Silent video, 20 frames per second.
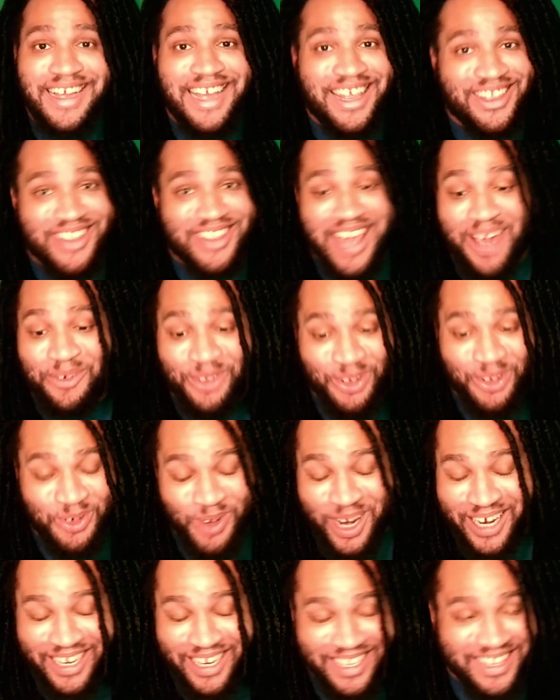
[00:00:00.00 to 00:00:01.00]
That was
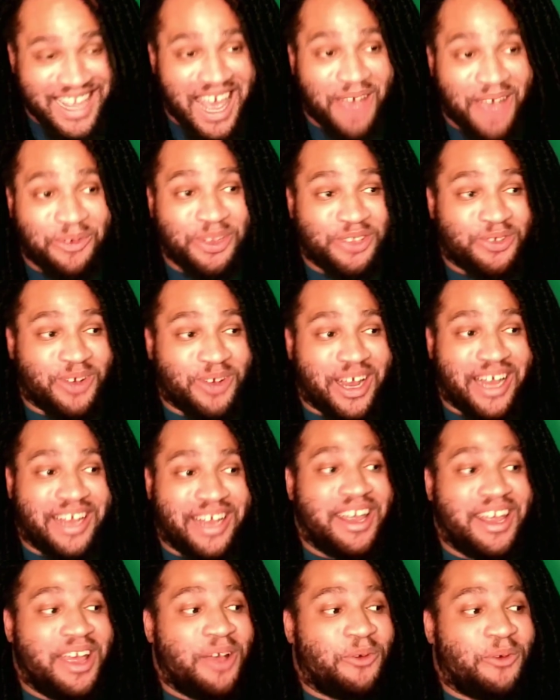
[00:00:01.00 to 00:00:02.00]
great. That was
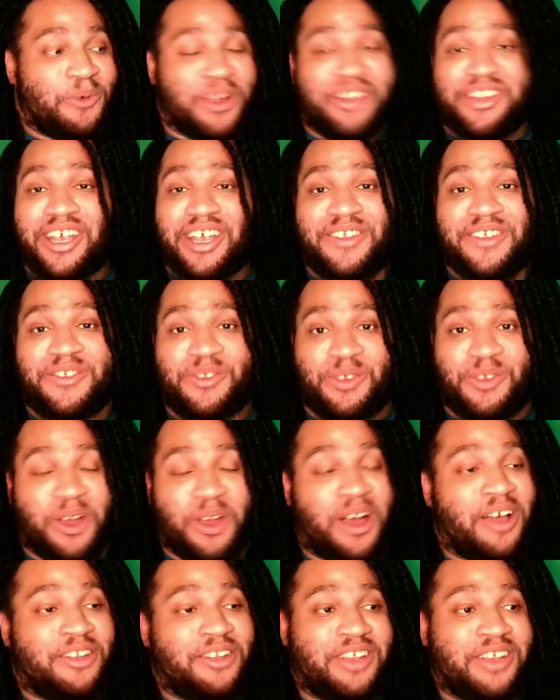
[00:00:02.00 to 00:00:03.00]
great. We just
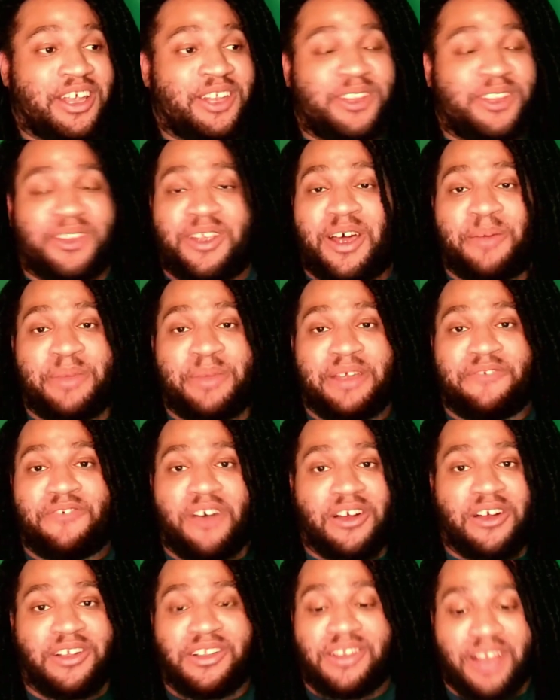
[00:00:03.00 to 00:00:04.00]
y'all just saw me
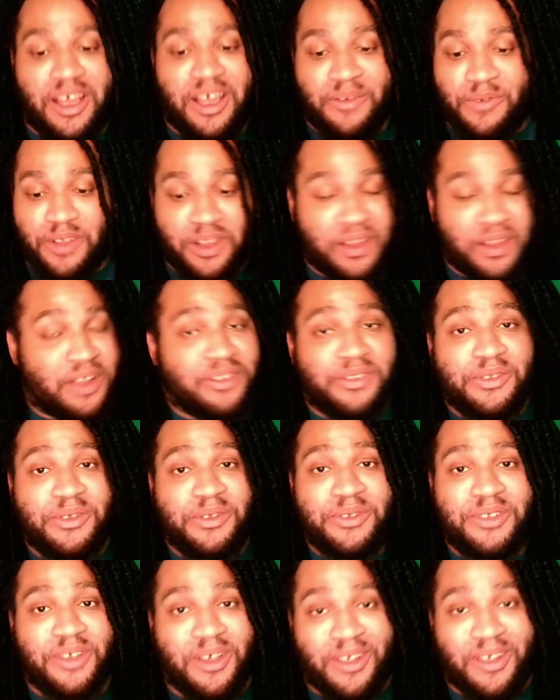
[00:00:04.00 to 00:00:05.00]
fall in love with another
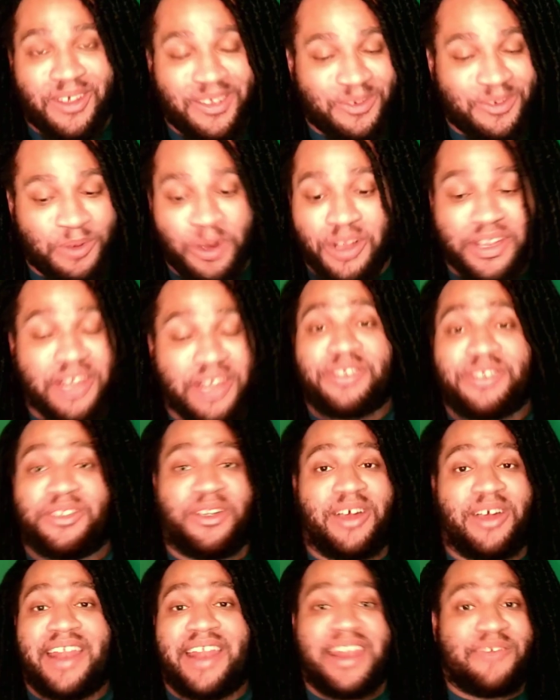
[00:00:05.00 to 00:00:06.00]
new song. Well, another
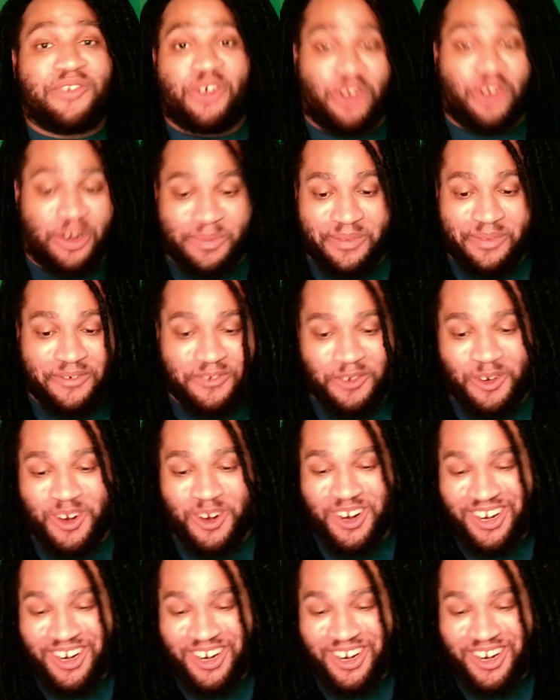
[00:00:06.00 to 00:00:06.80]
song I never heard before.